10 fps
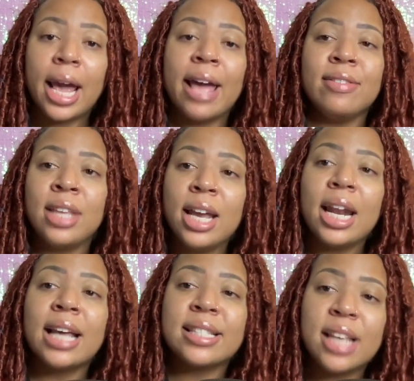And then
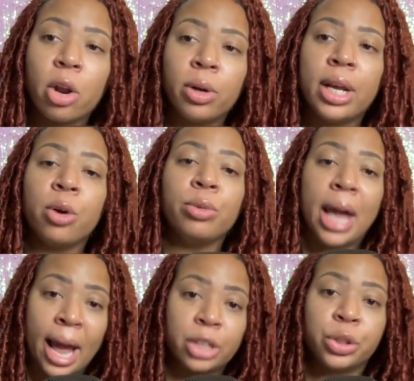they settle in who
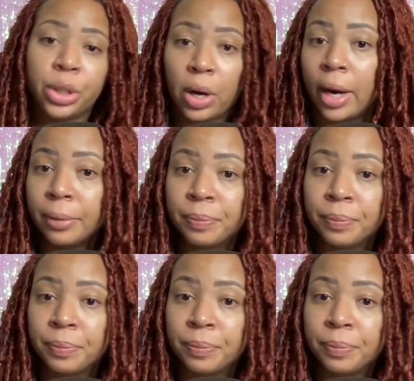they actually are.